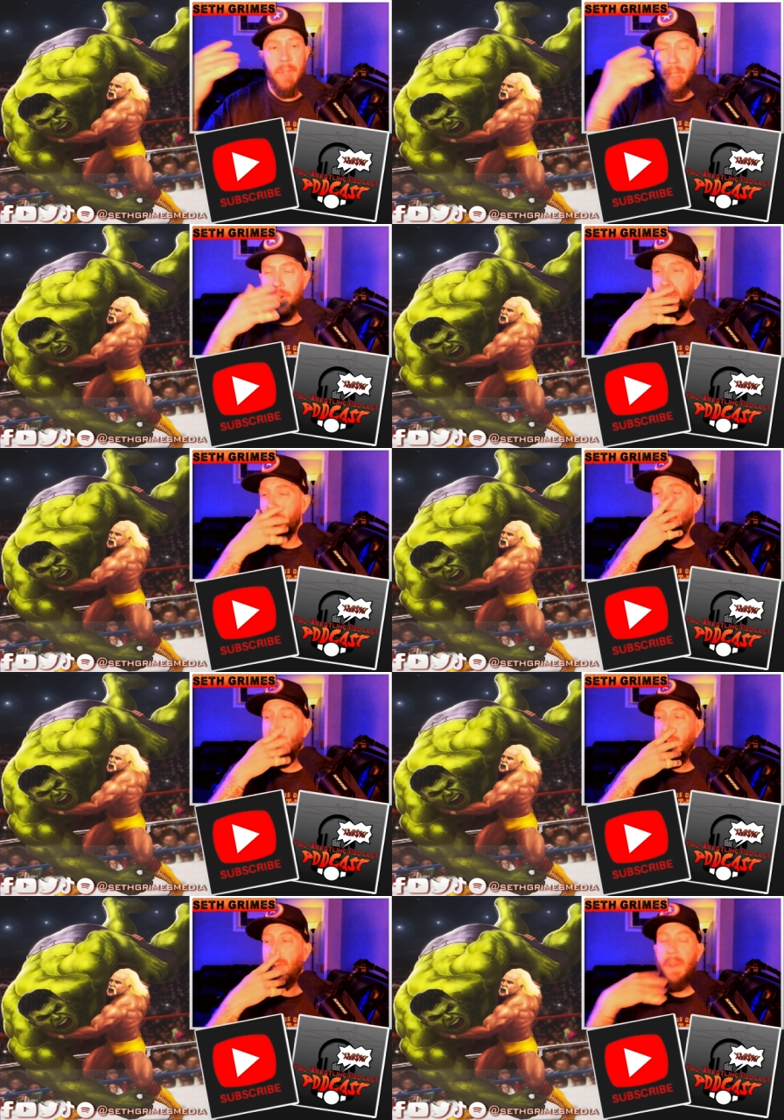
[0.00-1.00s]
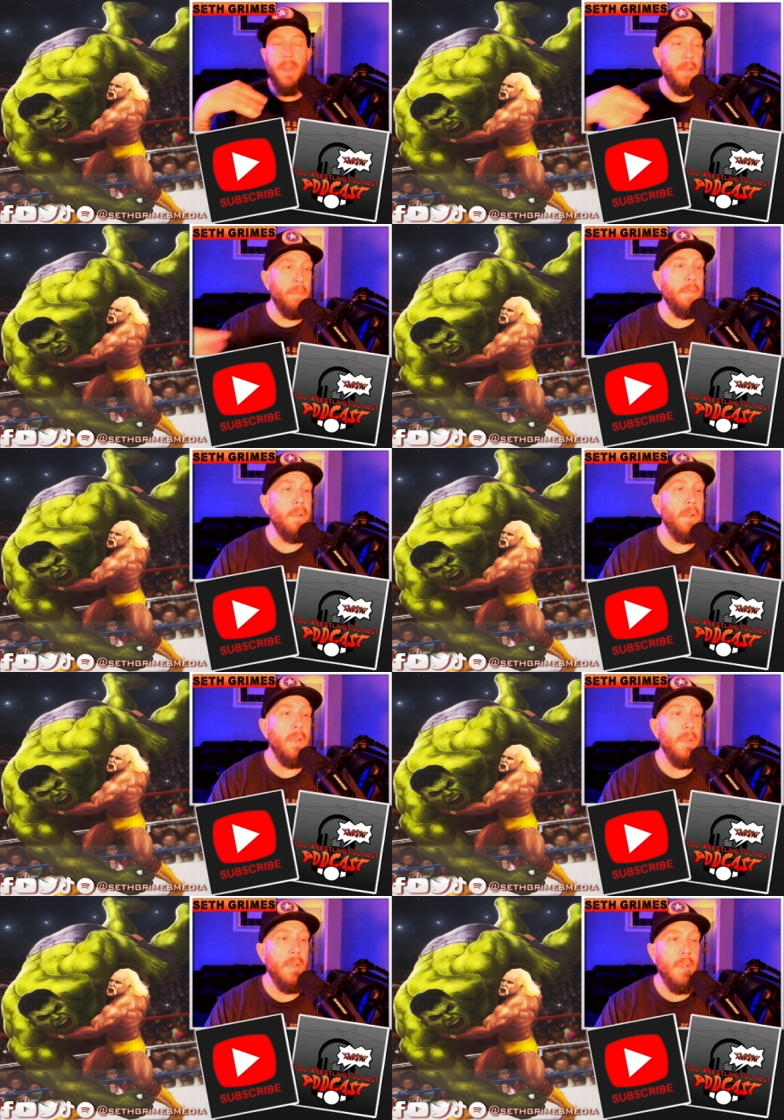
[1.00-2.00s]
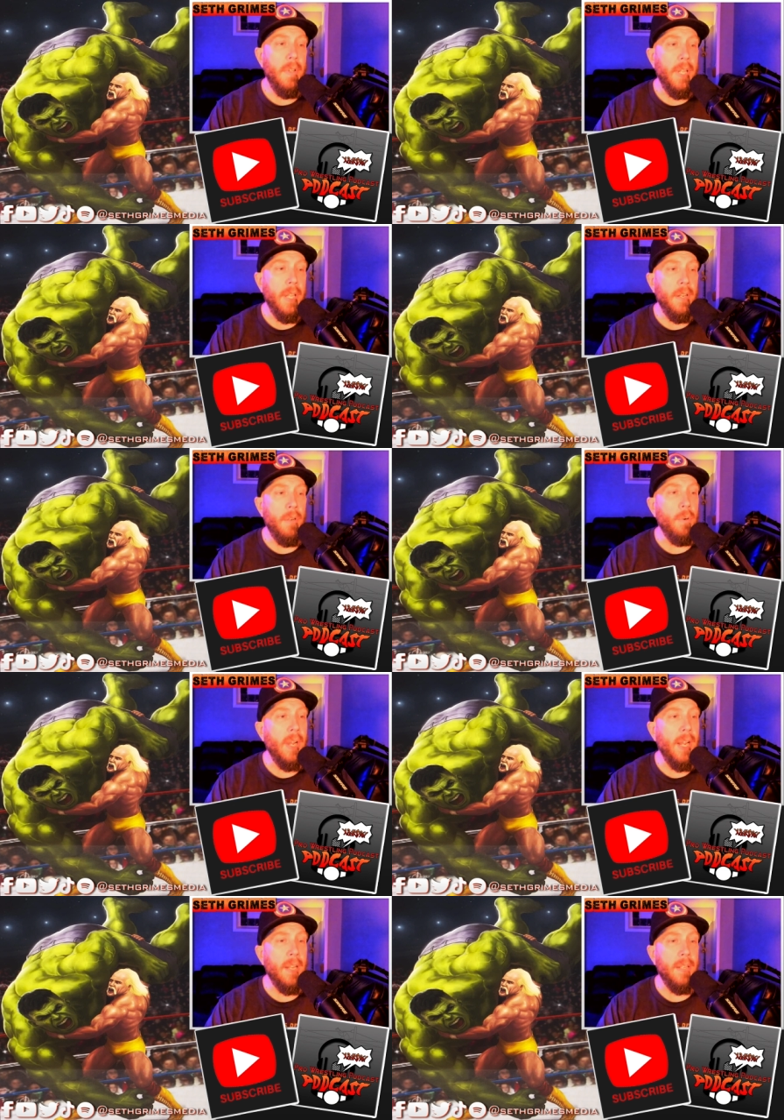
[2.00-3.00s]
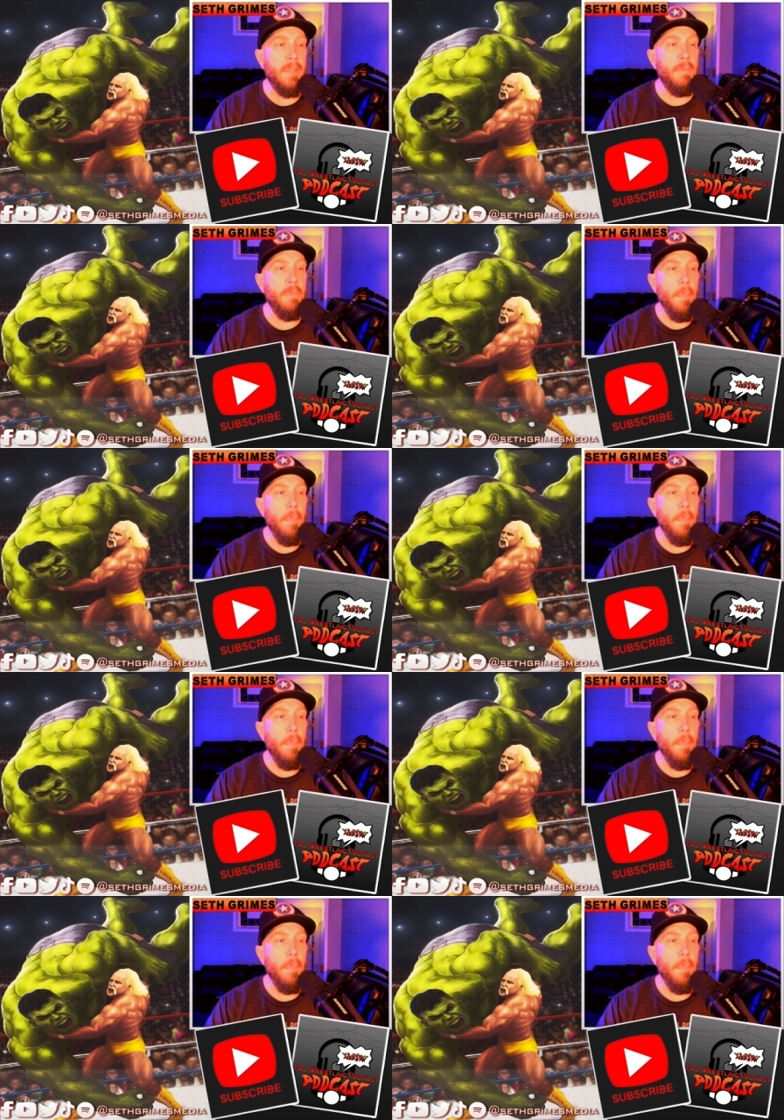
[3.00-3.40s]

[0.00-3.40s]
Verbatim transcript: good journey of you know kind of